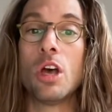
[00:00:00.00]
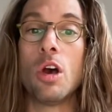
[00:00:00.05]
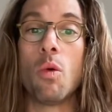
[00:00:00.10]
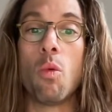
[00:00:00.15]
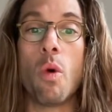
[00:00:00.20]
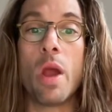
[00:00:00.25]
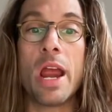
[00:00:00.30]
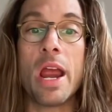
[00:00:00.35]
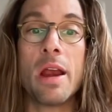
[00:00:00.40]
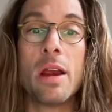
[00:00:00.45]

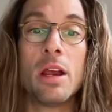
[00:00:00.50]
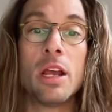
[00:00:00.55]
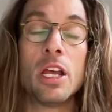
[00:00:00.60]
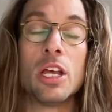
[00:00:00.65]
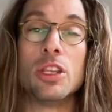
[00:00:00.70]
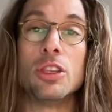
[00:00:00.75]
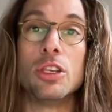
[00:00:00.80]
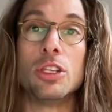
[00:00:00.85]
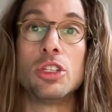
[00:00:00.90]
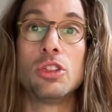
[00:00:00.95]
where
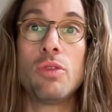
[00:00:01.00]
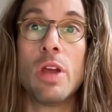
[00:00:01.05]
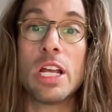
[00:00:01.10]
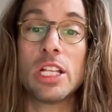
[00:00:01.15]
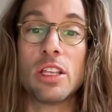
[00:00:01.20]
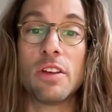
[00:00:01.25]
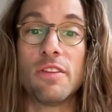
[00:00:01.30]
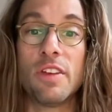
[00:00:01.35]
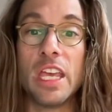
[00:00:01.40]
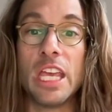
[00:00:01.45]
the strength
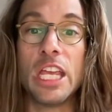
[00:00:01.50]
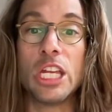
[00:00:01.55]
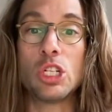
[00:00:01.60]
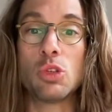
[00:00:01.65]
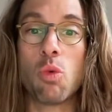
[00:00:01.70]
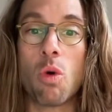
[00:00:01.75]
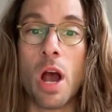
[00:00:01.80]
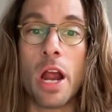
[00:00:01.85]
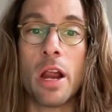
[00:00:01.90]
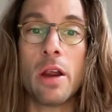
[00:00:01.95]
of each
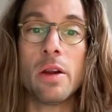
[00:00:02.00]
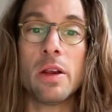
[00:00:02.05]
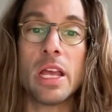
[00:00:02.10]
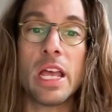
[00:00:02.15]
wire